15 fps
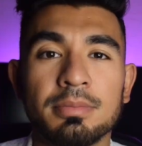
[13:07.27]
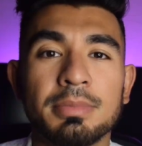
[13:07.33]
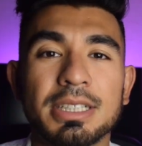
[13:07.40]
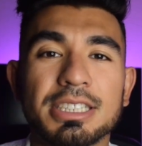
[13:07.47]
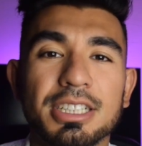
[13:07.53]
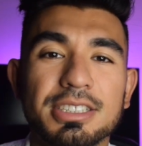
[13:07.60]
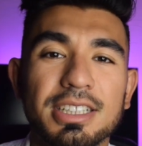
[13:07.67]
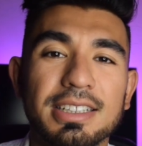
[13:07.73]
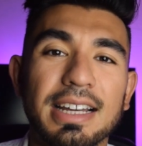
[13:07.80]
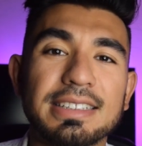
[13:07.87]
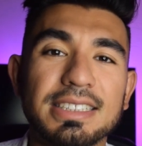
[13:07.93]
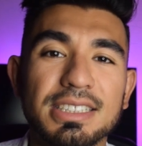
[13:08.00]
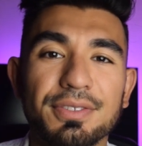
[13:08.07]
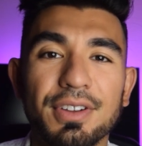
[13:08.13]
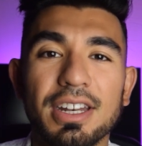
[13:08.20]
Make sure to like
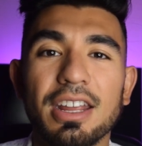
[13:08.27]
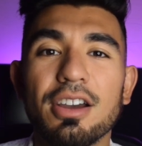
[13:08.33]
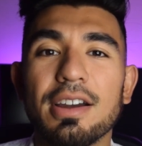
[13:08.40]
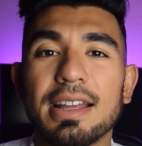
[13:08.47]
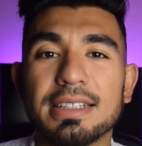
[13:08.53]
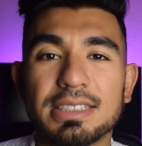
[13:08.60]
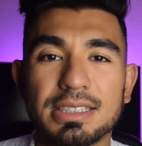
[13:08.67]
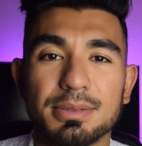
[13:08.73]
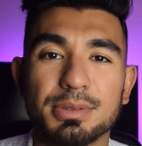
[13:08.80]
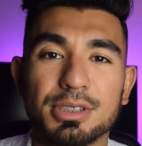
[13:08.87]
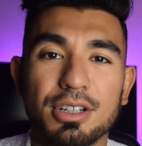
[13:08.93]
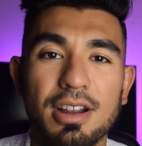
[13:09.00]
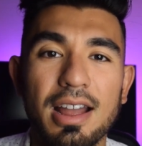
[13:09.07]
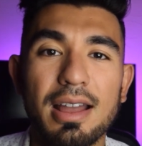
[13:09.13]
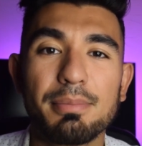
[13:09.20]
this video and
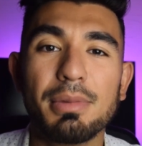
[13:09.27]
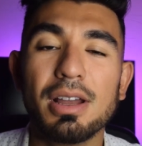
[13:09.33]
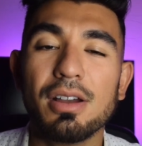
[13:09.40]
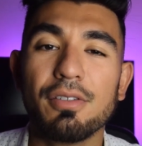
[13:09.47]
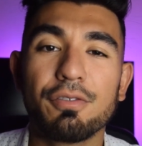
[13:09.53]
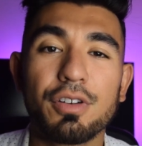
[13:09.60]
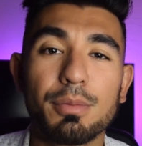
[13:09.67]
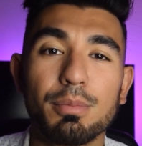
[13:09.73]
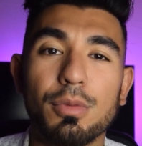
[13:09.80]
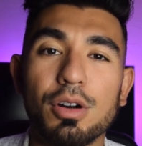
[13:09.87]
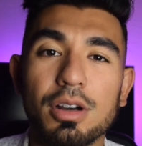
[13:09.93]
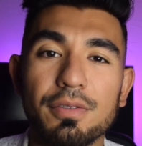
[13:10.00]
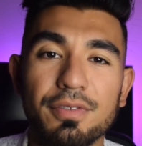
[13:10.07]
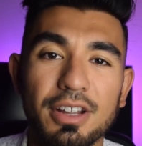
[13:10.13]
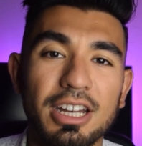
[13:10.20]
subscribe for
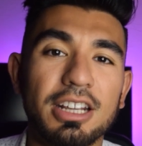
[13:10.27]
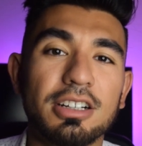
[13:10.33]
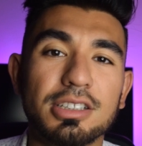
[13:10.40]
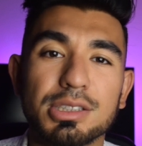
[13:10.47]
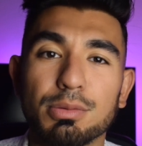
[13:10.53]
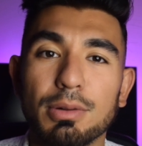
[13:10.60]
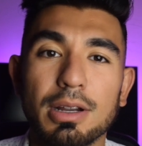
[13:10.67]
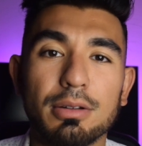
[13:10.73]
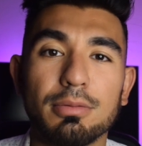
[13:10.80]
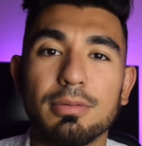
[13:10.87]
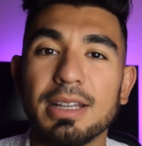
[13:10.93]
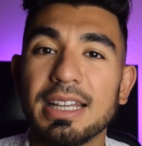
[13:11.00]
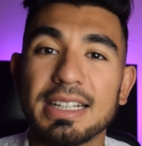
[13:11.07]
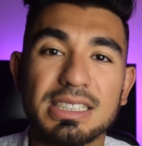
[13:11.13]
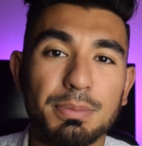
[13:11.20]
more videos where
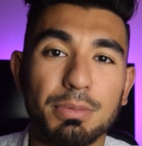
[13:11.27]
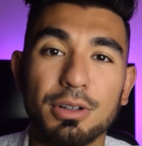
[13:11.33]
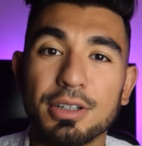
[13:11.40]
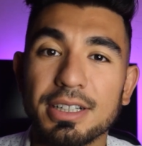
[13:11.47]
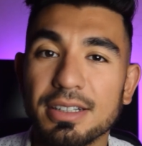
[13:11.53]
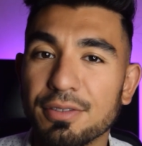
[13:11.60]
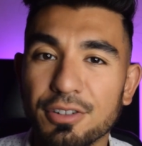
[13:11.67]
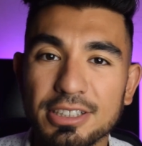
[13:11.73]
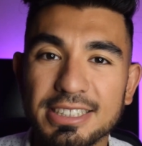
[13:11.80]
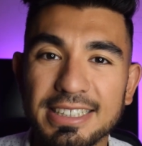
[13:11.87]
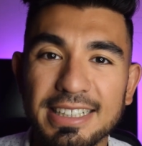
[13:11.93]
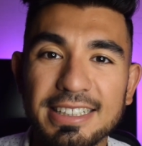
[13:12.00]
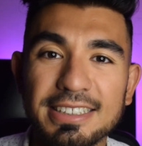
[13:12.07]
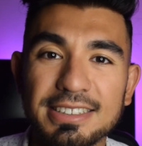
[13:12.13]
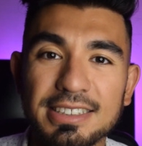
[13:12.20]
we explore different
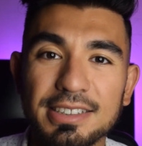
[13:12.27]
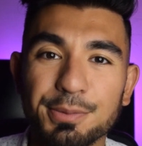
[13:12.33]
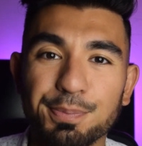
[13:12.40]
cities.